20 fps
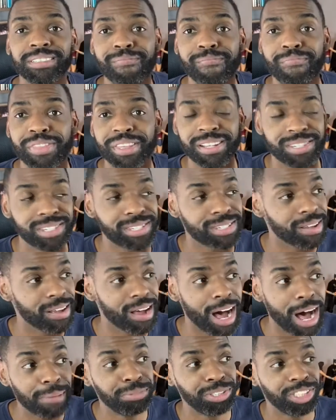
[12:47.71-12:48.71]
this
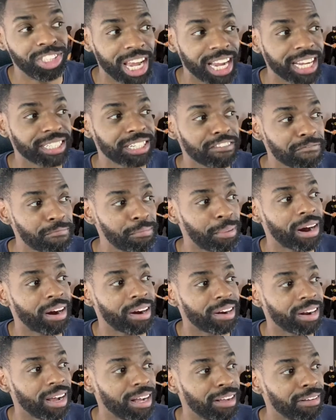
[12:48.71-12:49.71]
objective
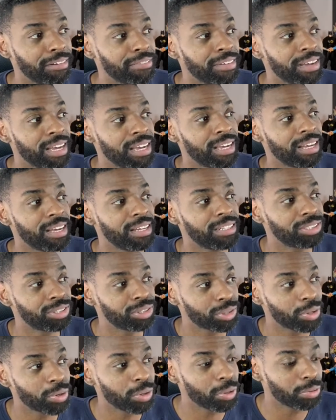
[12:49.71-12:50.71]
part of
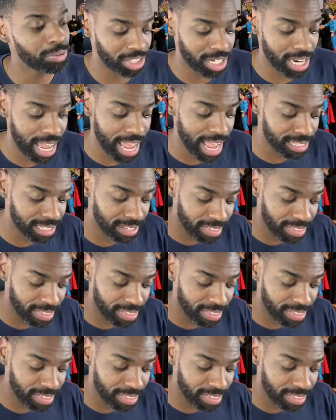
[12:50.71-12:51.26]
solo jazz.